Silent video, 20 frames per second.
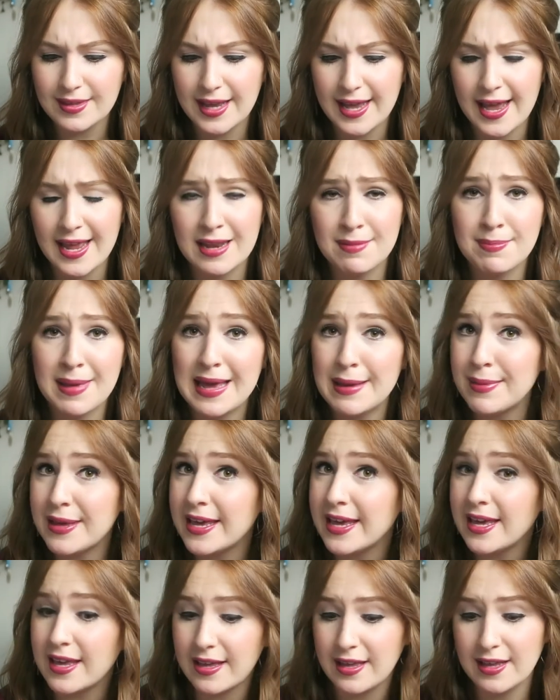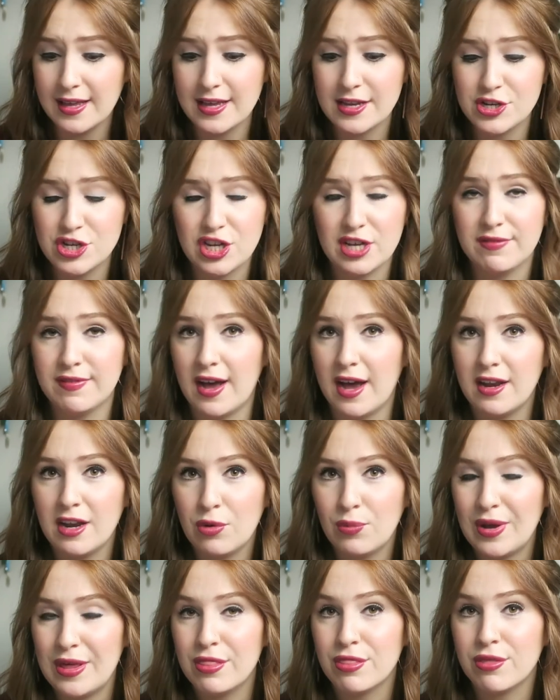And maybe
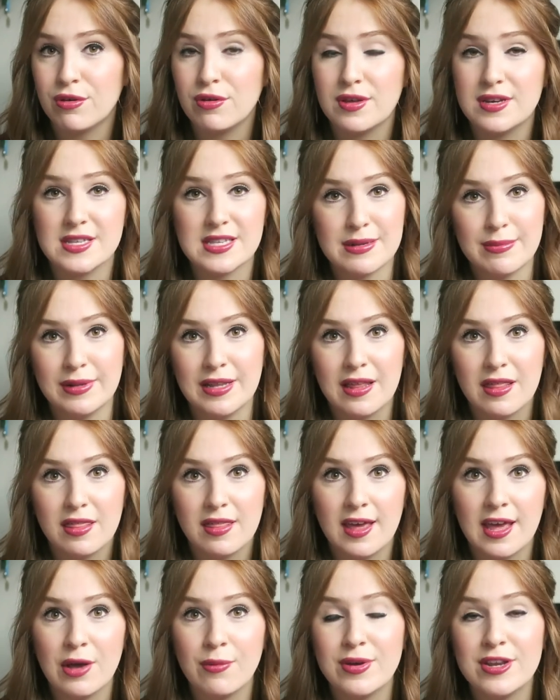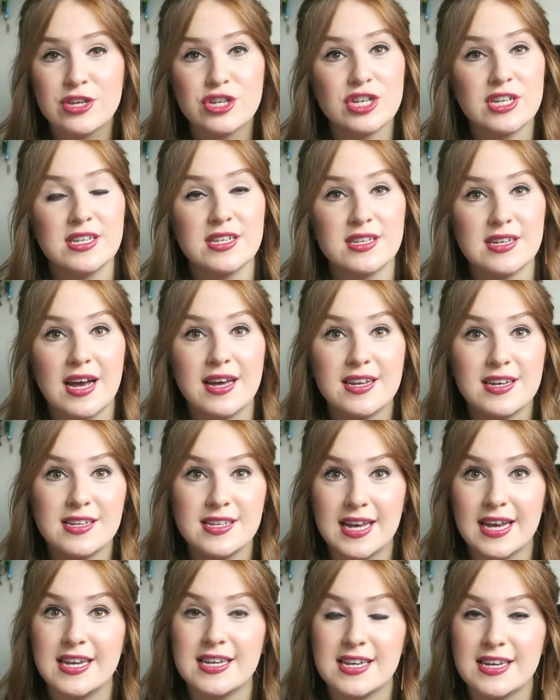Giovanna went through a similar thing when she started
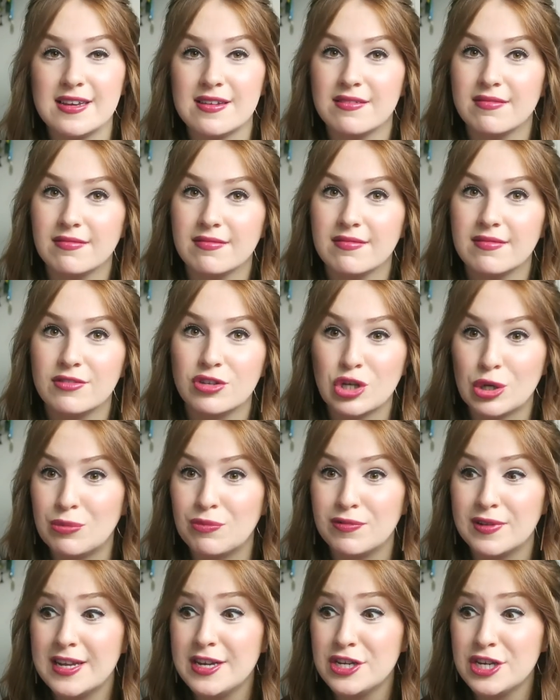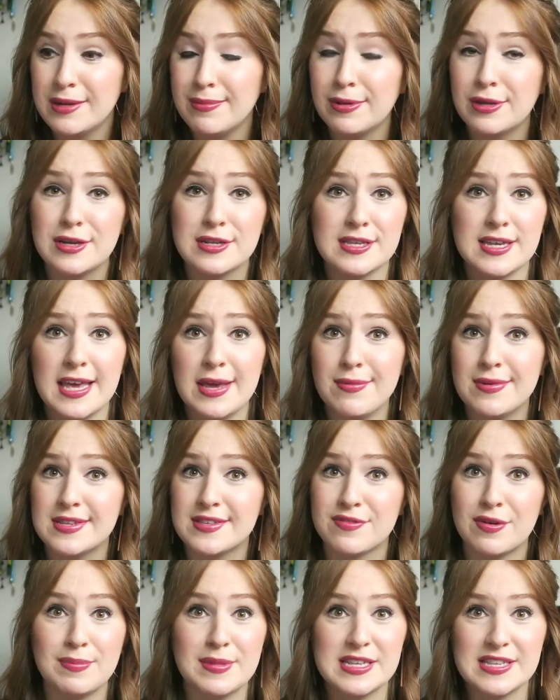dating Tom Fletcher, because he
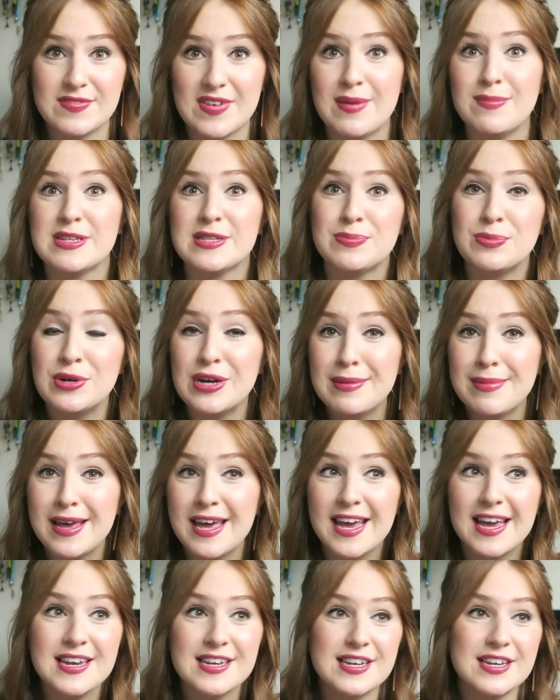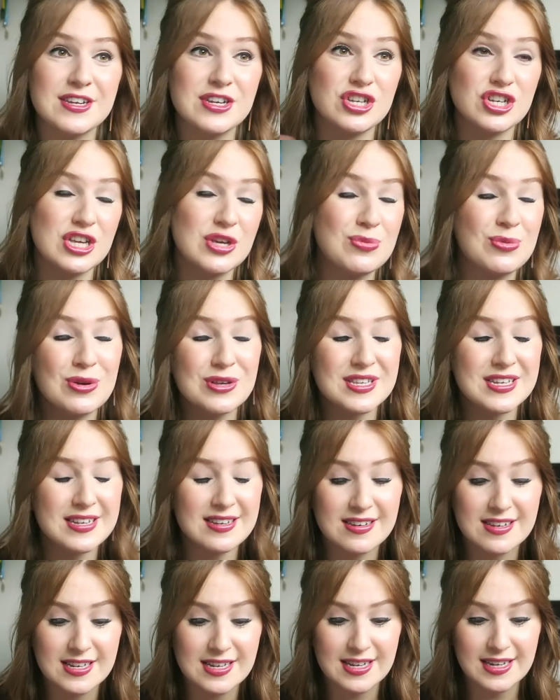was from this famous boy band and she
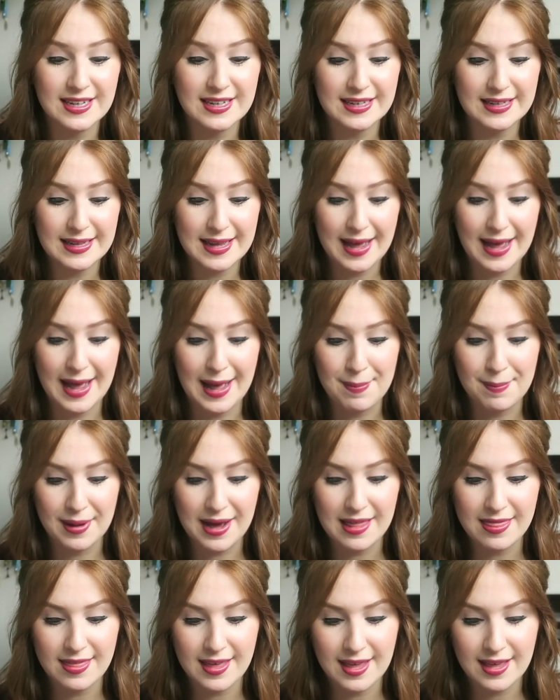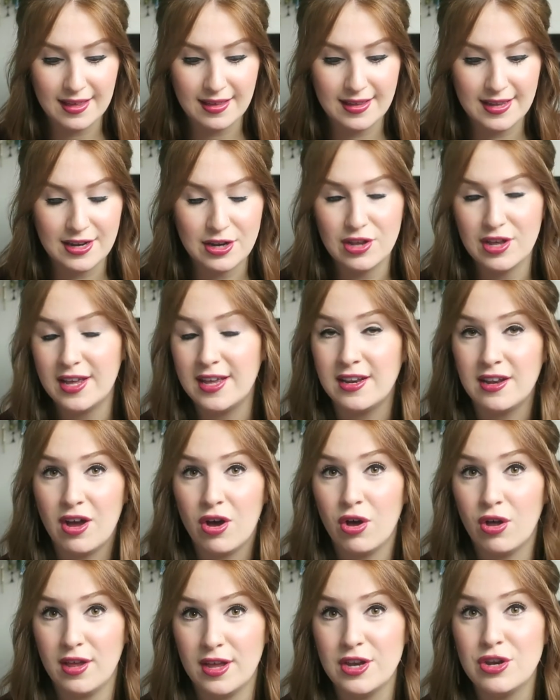wasn't. But I think in
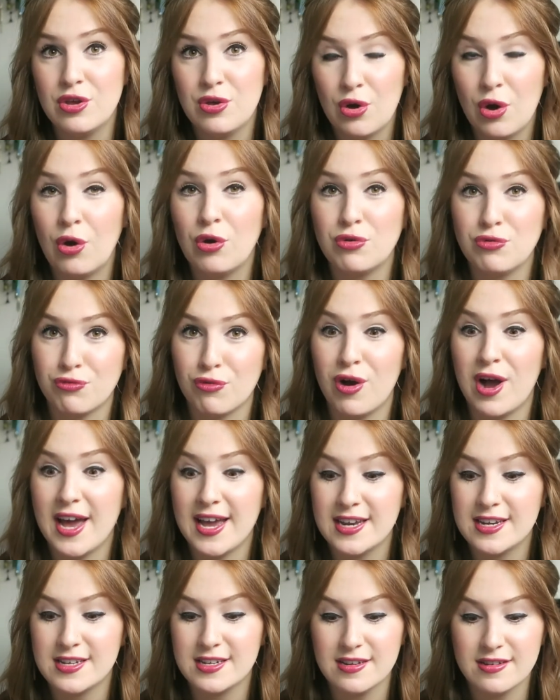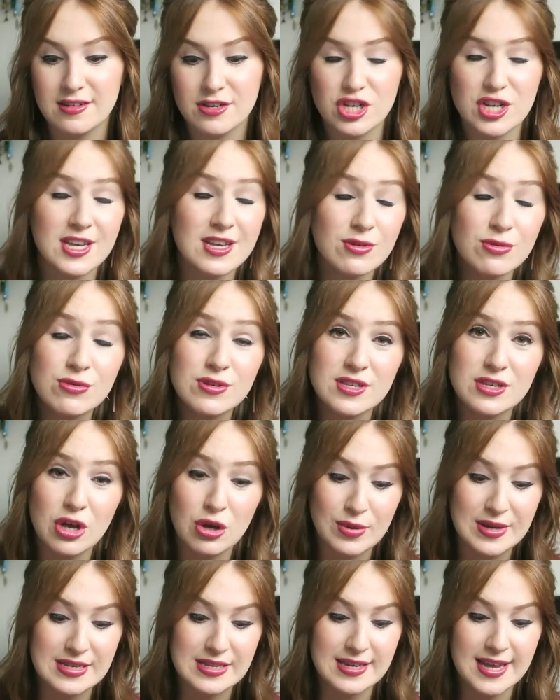her own right, she
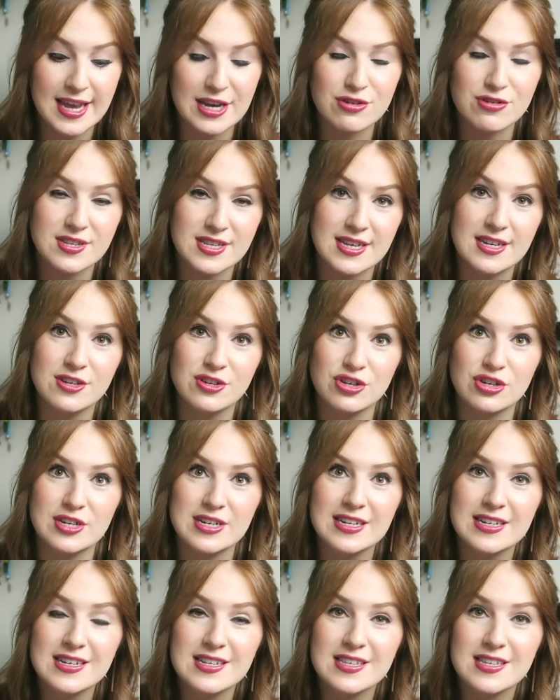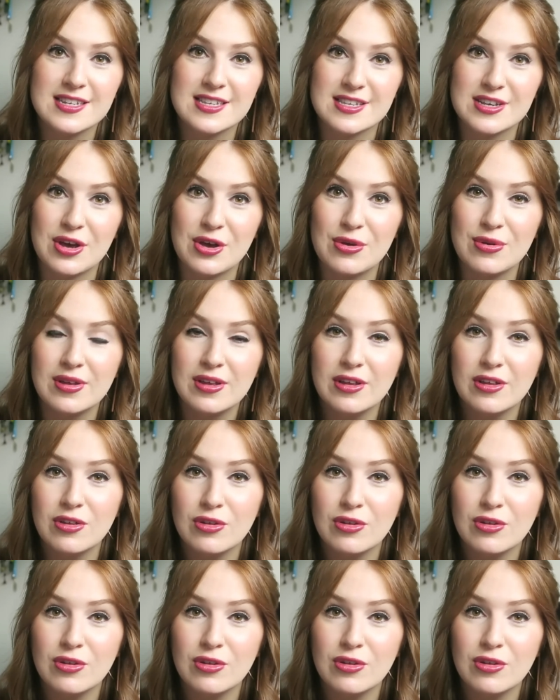also is an actress and a journalist, so